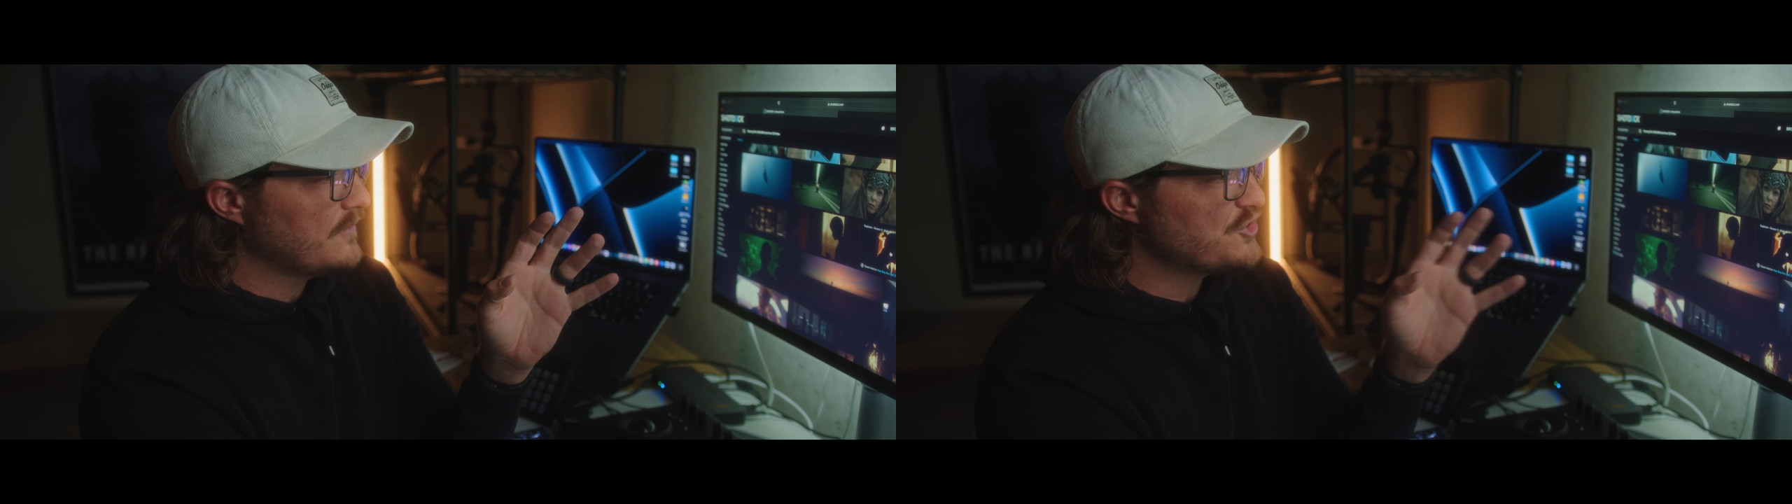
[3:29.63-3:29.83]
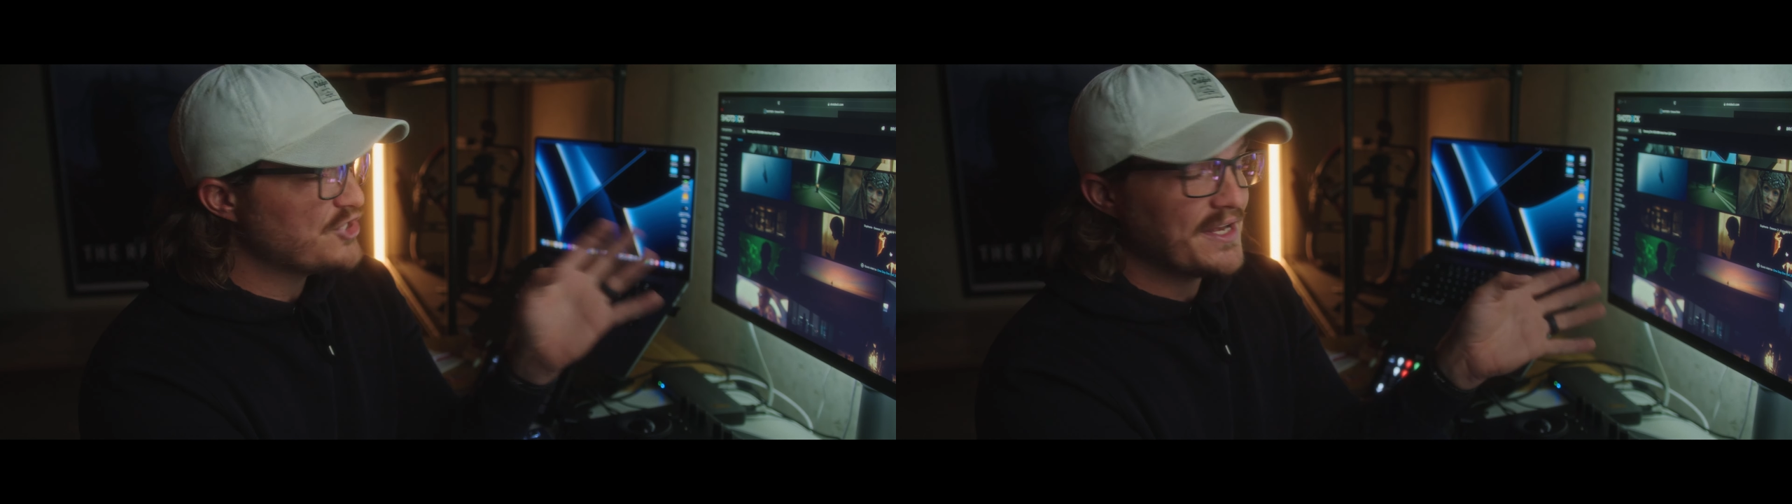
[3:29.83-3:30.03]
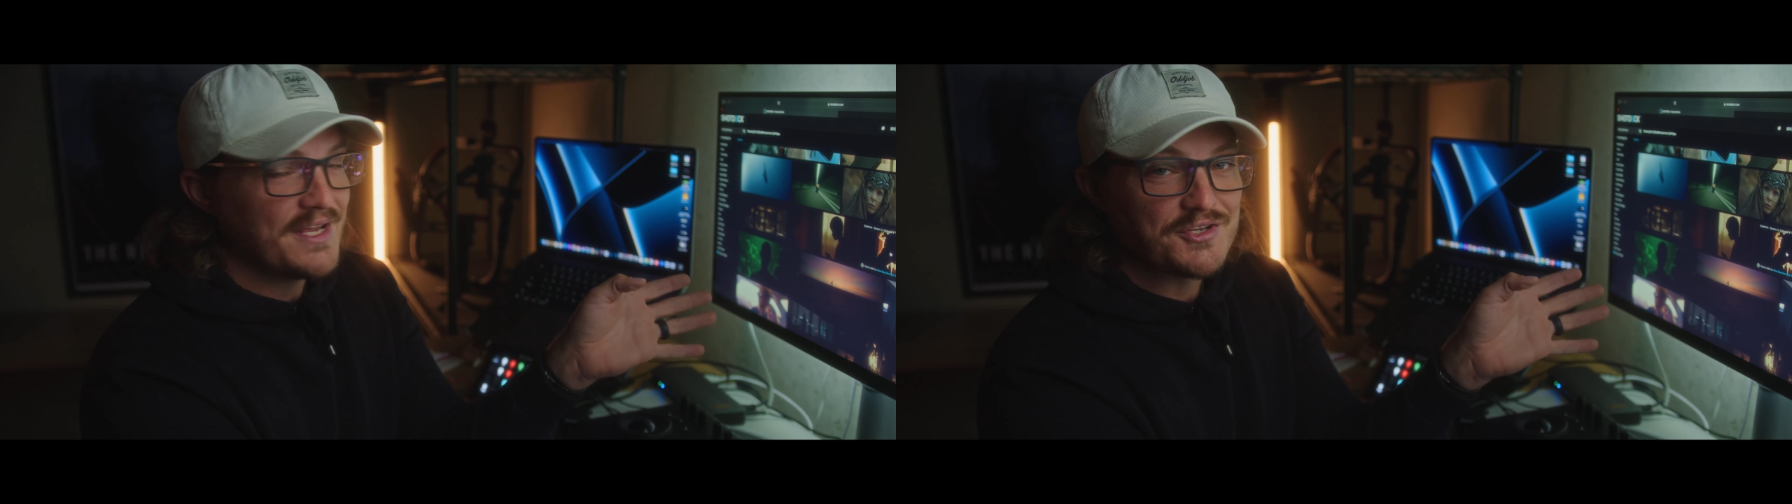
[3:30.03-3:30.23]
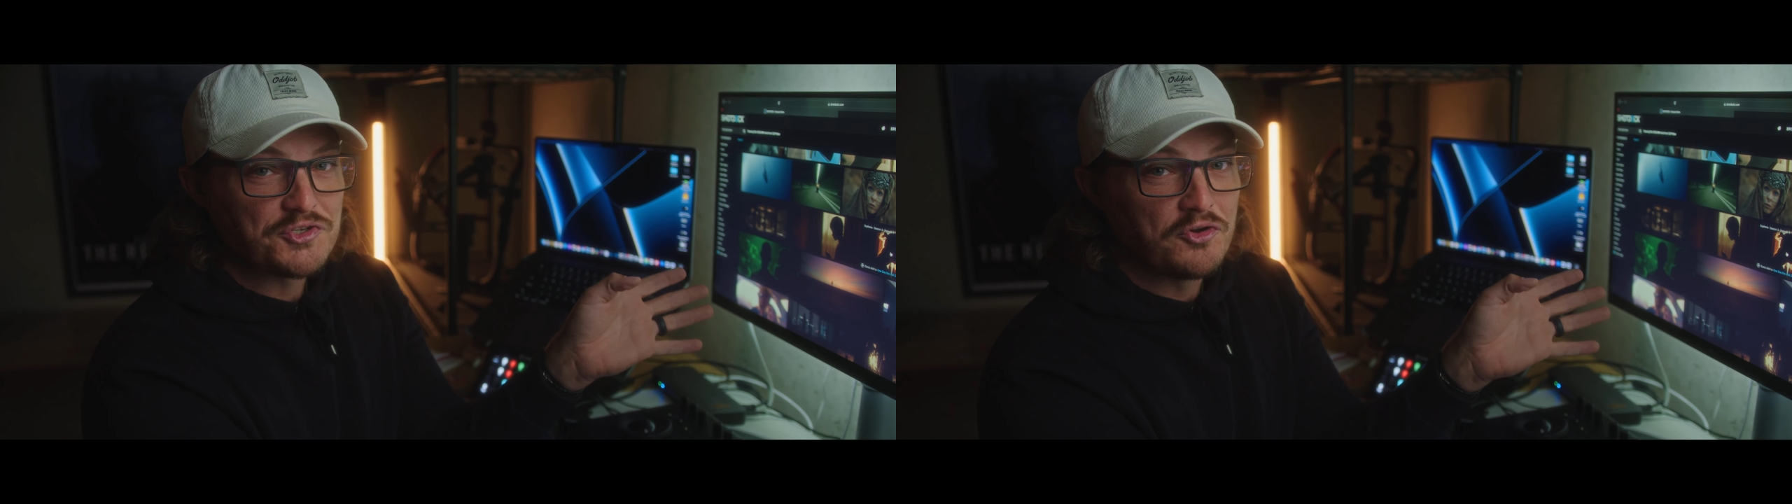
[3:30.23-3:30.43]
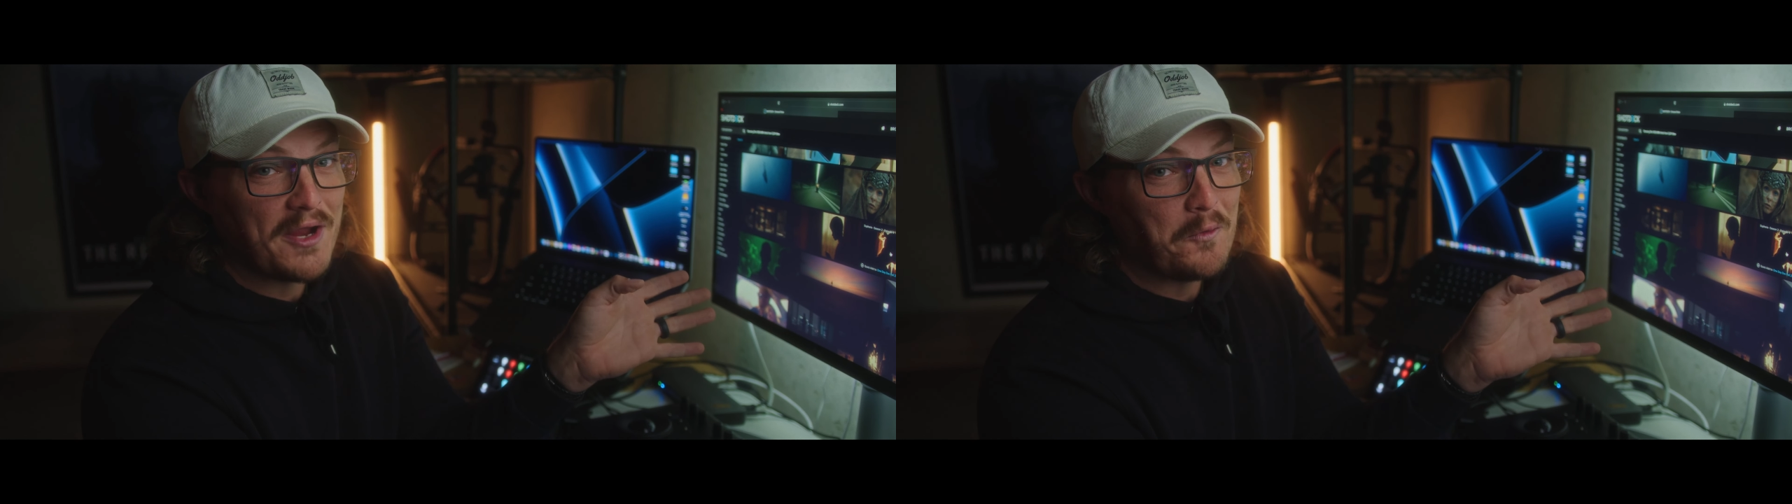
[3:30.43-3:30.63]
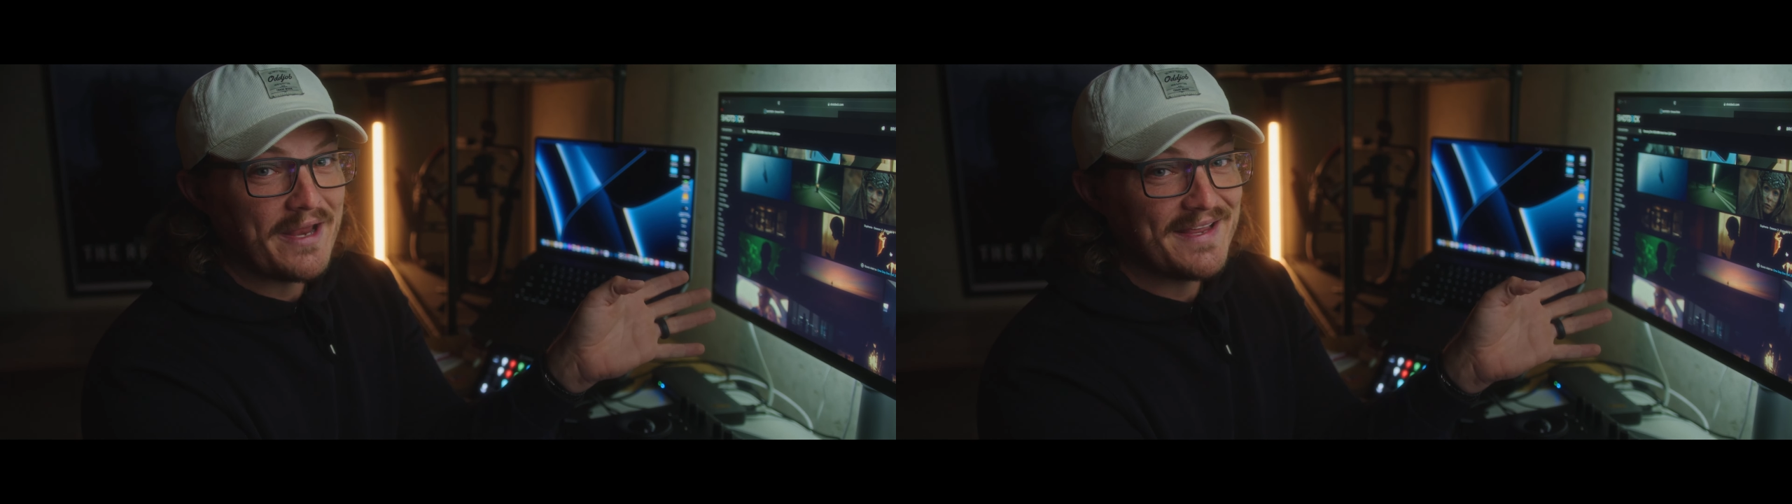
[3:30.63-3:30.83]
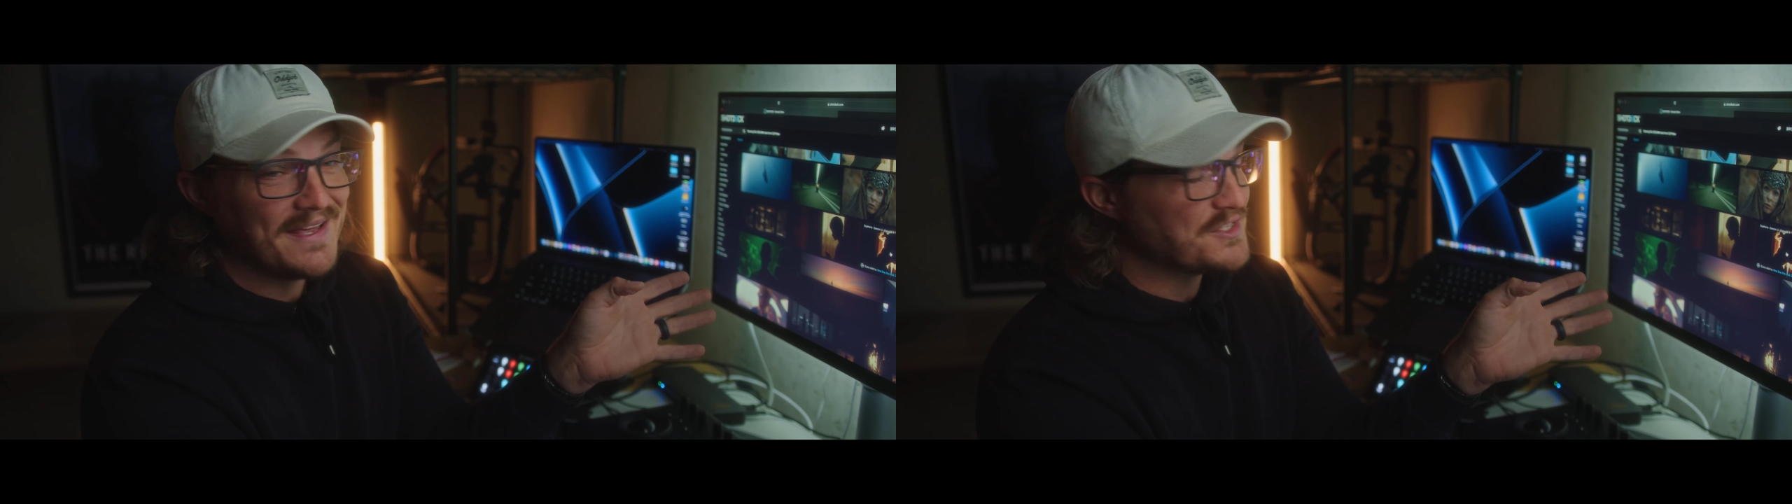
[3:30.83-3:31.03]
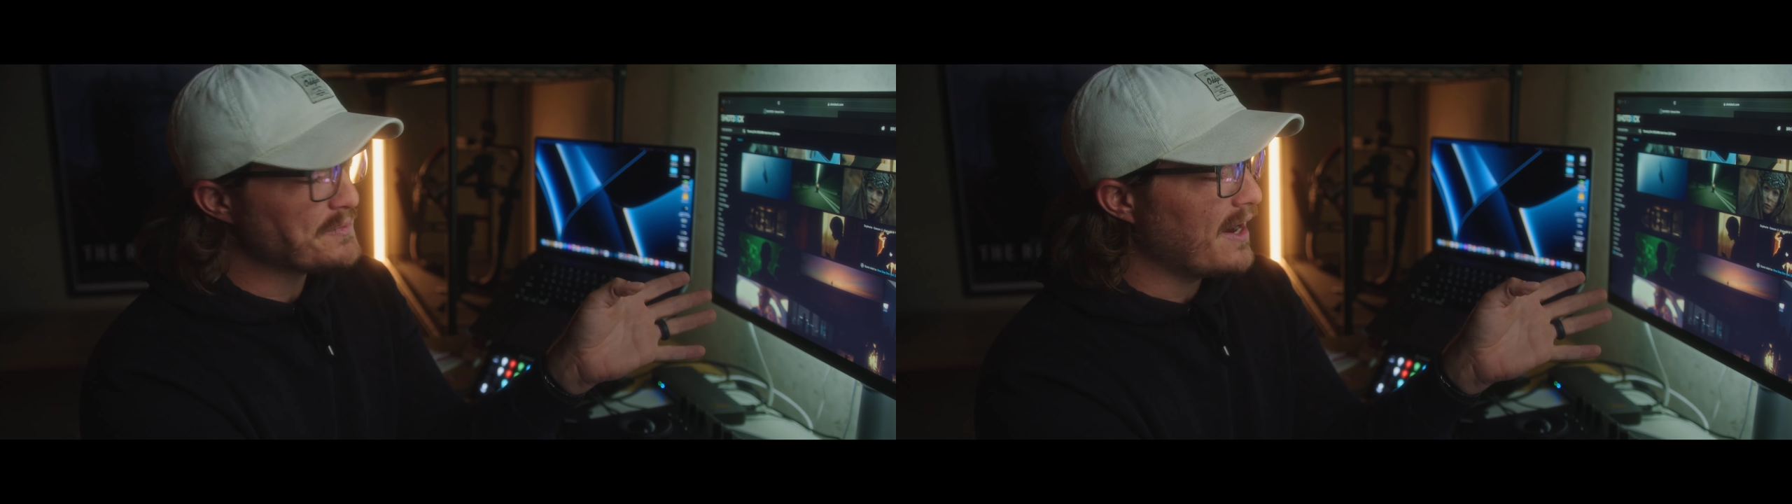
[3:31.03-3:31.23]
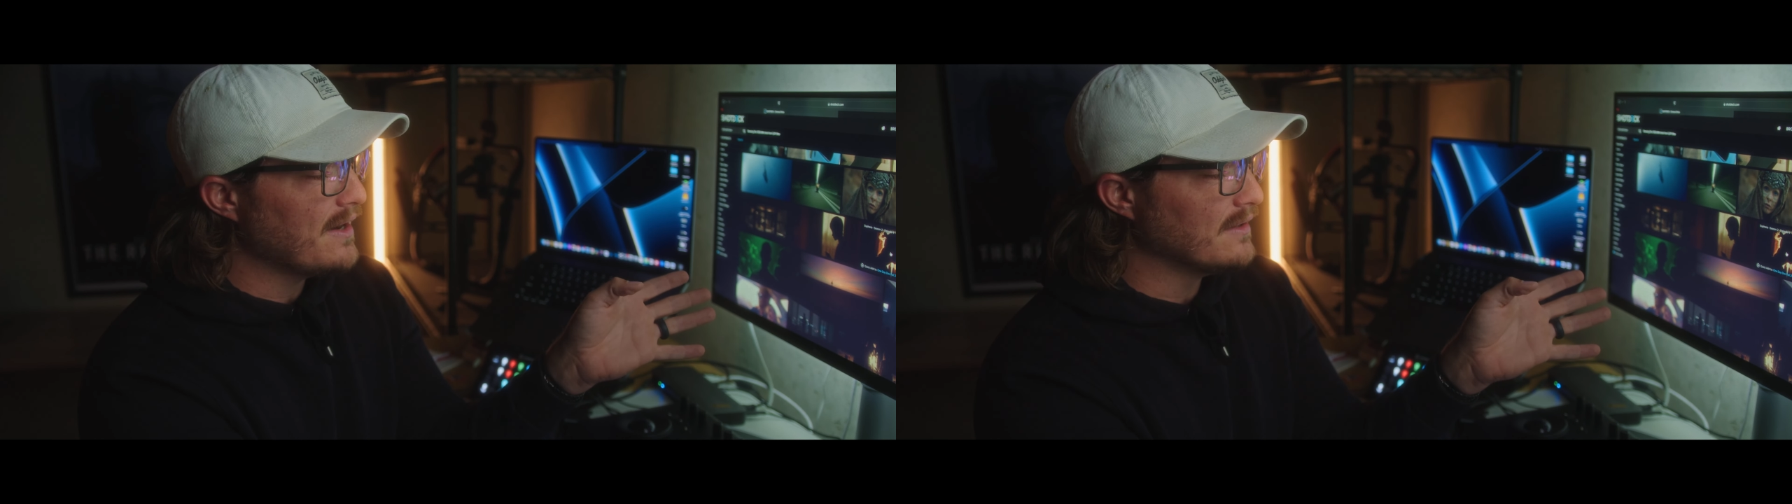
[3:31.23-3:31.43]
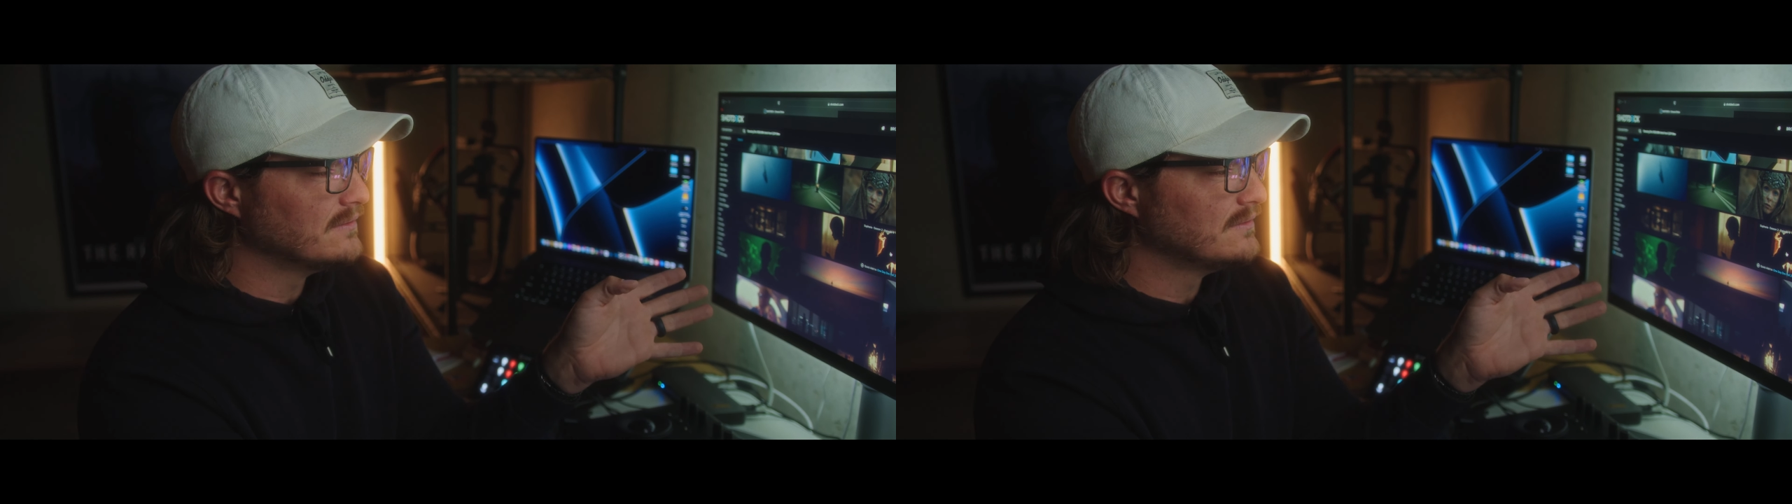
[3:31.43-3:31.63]
Shot Deck is a great way to get
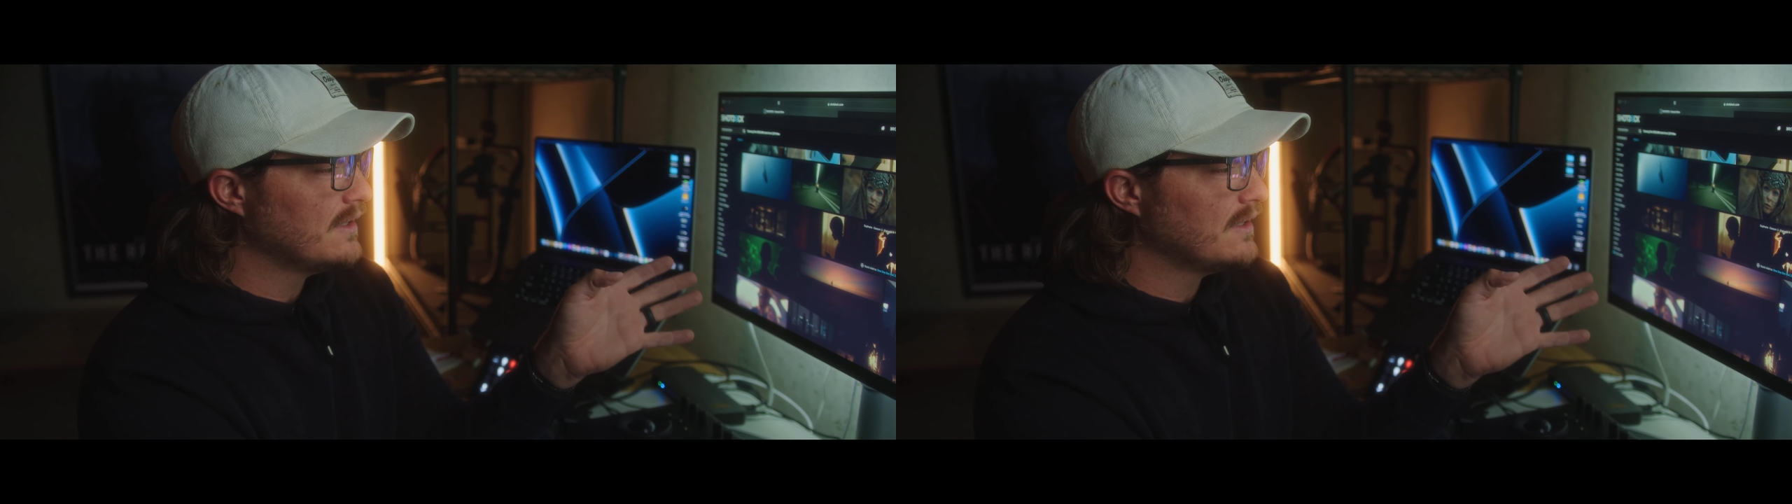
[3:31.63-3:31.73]
inspired.